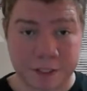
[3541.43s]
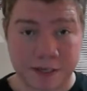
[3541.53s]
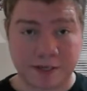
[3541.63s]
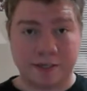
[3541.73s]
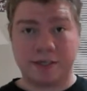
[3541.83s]

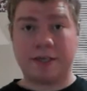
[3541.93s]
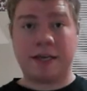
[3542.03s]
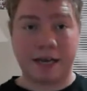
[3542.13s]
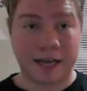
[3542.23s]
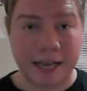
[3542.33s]
like, and
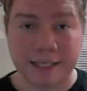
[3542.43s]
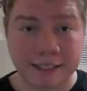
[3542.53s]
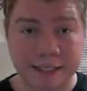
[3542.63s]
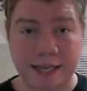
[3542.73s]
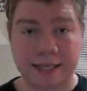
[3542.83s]
I hate to
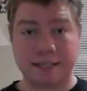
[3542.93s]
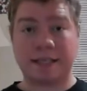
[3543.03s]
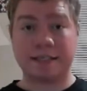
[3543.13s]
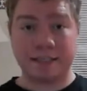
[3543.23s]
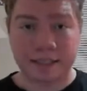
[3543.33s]
say this, I
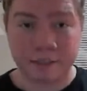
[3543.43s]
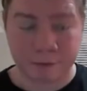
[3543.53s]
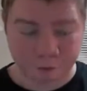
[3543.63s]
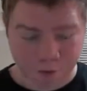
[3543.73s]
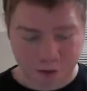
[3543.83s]
said this
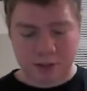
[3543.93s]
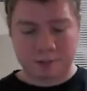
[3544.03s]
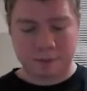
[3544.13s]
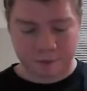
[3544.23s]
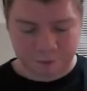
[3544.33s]

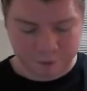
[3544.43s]
before,